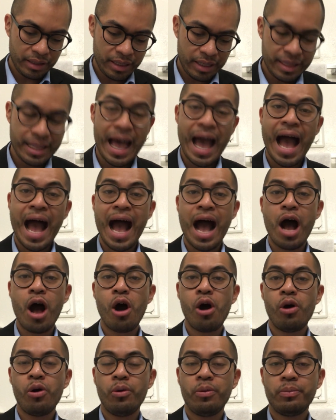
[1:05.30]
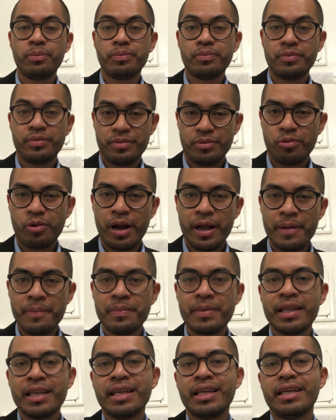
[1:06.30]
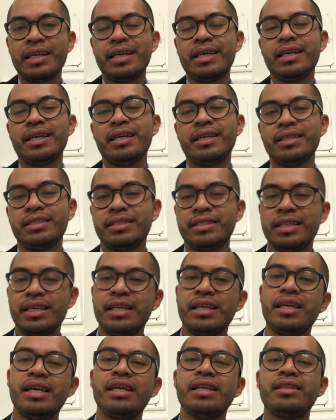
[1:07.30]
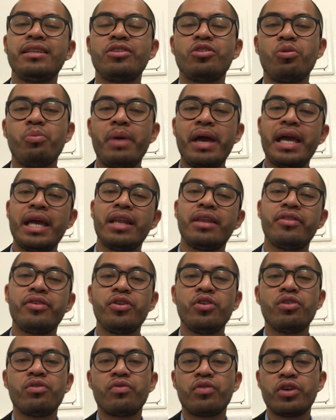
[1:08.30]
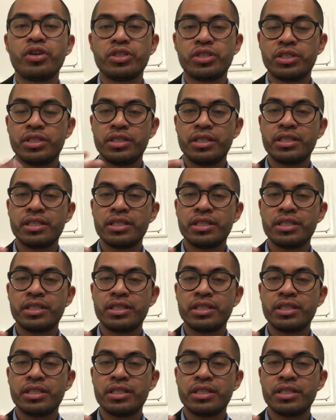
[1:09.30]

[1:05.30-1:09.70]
the how, right, is in the domain of the universe.